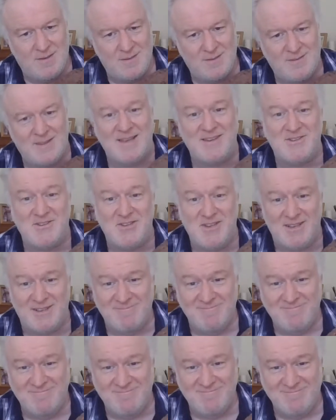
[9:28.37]
Thanks,
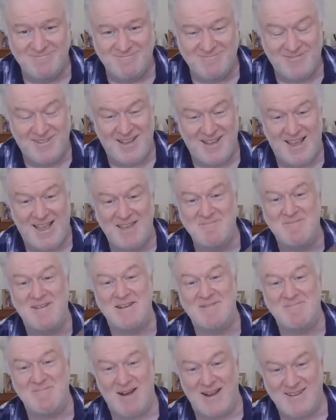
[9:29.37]
Ian. It
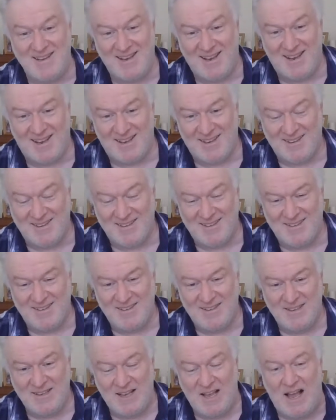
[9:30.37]
made my day.
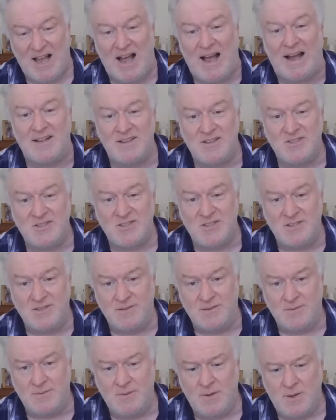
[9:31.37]
Alison,
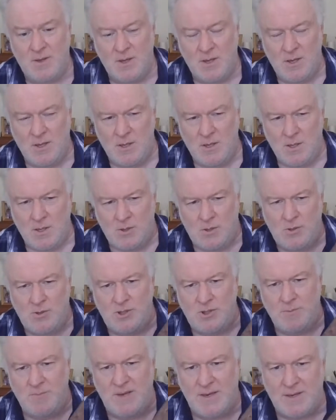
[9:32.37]
could
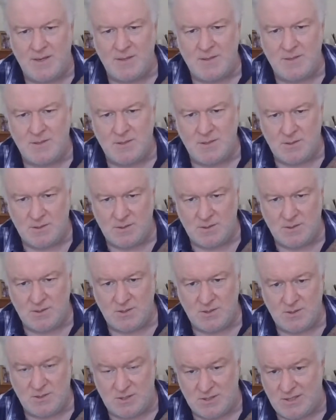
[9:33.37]
you make it
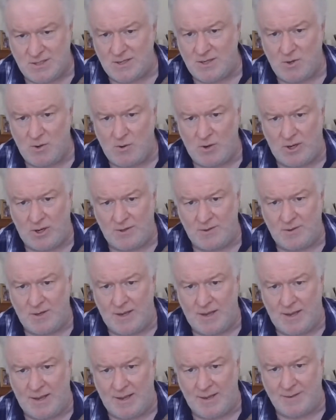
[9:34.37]
sirloin
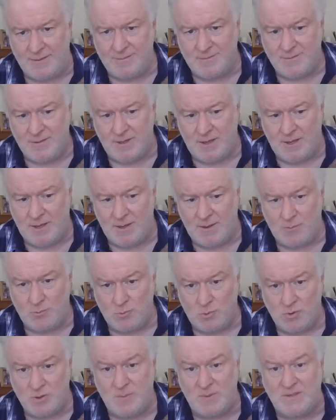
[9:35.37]
and
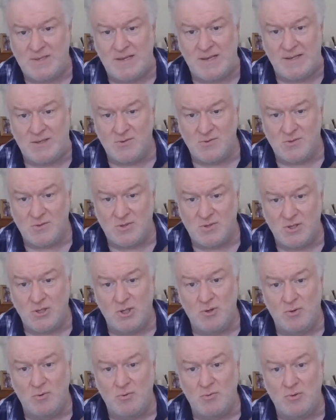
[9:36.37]
roast potatoes that
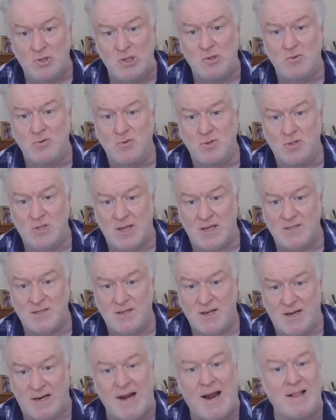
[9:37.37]
you use as
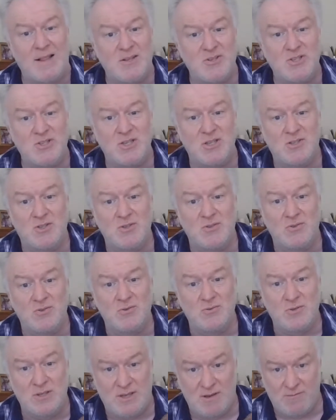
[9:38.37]
an analogy to
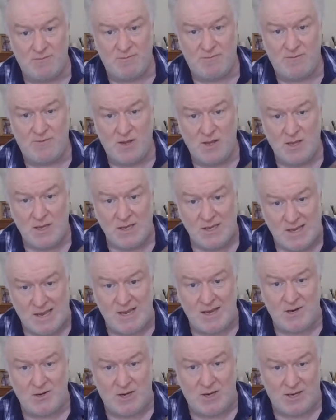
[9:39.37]
give
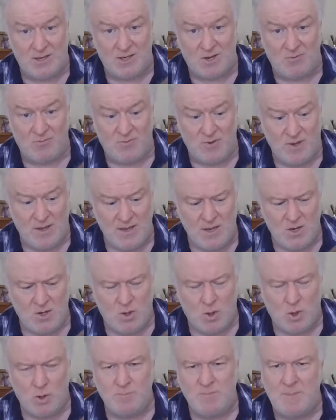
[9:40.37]
care and love?
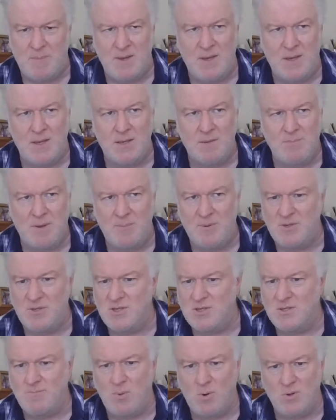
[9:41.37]
Or maybe
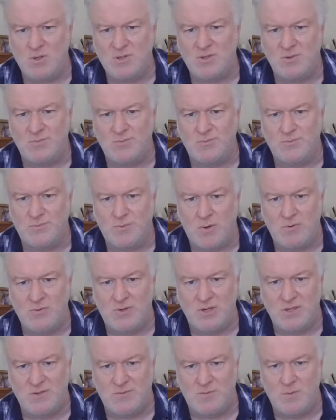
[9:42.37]
just a box of
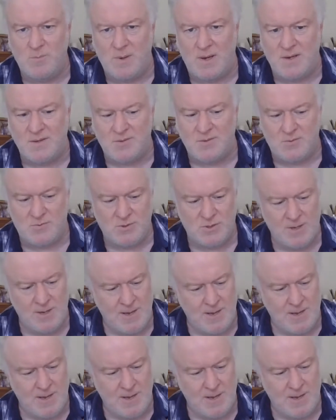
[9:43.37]
Rowntree's fruit pastels.